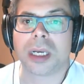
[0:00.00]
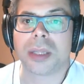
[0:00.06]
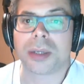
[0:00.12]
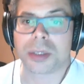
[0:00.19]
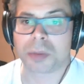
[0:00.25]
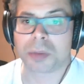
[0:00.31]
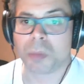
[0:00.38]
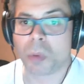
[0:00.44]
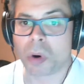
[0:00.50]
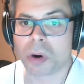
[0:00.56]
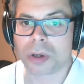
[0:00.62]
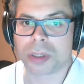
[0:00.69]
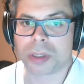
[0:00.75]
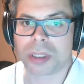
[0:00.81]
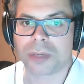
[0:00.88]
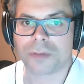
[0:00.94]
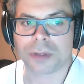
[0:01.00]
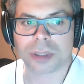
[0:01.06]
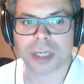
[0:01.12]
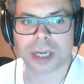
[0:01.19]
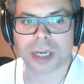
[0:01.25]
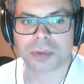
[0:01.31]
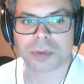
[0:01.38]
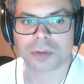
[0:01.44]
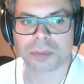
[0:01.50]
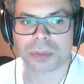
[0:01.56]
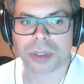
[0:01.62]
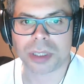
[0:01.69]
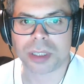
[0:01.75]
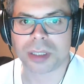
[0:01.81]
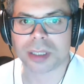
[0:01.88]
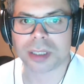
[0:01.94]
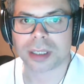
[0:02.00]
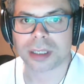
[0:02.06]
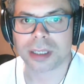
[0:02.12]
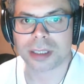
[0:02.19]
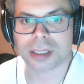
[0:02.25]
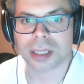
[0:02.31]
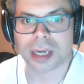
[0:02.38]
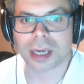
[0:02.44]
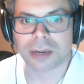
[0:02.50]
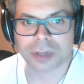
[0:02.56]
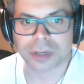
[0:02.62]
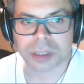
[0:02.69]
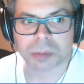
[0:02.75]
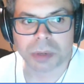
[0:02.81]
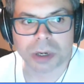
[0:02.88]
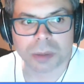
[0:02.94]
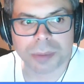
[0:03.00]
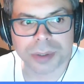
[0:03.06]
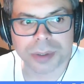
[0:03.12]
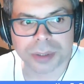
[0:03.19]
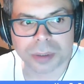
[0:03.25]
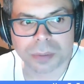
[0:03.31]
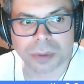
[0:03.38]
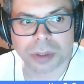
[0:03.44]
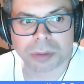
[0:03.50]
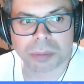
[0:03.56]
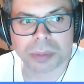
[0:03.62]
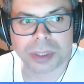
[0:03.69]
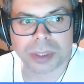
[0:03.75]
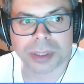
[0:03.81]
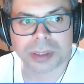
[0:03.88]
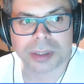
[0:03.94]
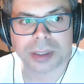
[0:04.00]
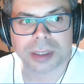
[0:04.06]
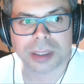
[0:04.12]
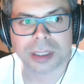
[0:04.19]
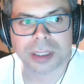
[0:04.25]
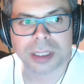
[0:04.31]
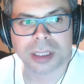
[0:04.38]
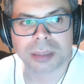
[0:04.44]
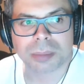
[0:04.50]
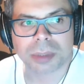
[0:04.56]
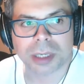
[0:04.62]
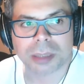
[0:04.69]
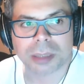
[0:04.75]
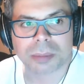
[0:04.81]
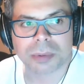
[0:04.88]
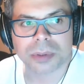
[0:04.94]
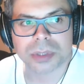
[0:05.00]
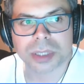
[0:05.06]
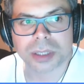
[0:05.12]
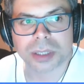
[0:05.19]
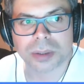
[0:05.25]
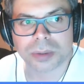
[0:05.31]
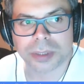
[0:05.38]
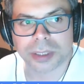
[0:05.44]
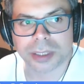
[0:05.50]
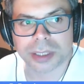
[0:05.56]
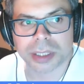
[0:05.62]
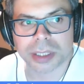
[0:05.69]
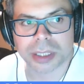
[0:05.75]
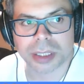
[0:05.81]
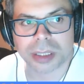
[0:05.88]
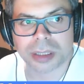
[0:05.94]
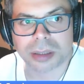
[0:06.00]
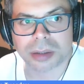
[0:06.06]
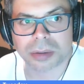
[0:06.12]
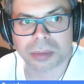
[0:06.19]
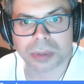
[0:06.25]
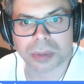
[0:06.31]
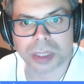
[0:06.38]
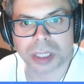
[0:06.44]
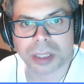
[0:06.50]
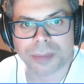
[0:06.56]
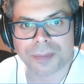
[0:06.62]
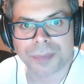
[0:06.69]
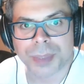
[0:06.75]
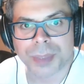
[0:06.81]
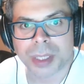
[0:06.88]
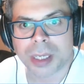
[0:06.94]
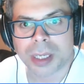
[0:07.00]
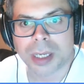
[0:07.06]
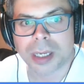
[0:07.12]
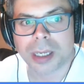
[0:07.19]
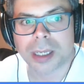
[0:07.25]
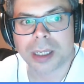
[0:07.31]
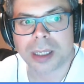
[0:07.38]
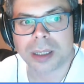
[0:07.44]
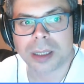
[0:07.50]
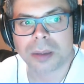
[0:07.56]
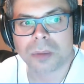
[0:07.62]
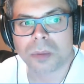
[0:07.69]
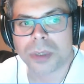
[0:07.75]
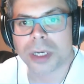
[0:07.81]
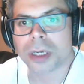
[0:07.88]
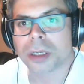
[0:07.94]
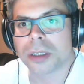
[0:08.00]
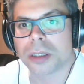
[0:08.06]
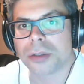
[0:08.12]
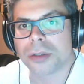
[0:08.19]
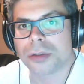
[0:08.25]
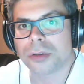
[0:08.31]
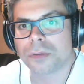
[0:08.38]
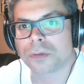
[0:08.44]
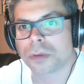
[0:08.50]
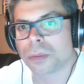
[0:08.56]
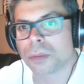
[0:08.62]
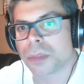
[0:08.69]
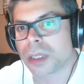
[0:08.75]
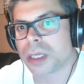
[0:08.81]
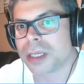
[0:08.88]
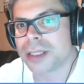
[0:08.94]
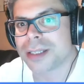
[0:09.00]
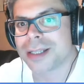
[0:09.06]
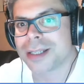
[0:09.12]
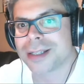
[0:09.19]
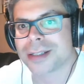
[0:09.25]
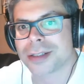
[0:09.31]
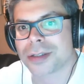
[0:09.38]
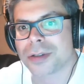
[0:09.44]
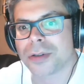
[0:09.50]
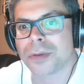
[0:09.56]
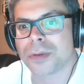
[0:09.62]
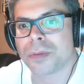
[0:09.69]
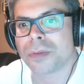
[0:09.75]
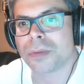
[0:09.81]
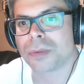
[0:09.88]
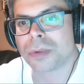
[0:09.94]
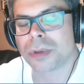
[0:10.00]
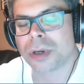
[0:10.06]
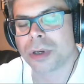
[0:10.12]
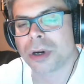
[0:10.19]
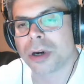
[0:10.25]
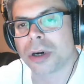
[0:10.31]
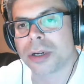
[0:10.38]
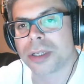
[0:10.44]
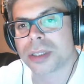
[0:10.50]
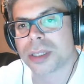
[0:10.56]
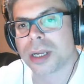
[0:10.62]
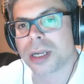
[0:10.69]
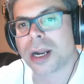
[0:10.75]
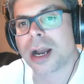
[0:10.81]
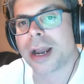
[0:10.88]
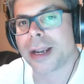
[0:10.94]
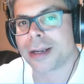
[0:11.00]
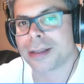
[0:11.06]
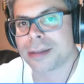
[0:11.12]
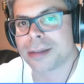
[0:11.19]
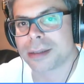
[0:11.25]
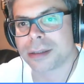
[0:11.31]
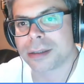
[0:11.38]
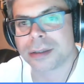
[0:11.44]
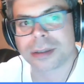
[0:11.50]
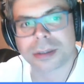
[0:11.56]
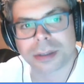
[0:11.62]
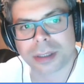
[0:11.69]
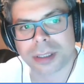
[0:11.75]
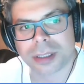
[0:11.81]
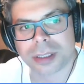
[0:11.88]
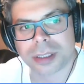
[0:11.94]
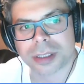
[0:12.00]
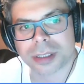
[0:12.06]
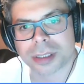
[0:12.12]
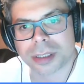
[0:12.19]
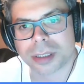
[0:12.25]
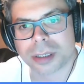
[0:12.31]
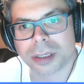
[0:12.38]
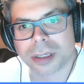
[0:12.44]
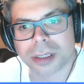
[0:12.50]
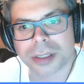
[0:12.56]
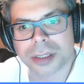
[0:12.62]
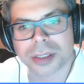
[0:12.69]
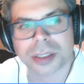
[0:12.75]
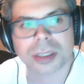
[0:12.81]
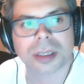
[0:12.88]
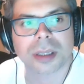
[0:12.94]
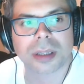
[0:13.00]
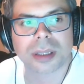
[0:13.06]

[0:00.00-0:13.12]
There's more different types of breathing techniques that I've experimented with, but in the blog post, I only listed 3. We are going to do from the easiest to the hardest that I consider the easiest to the hardest.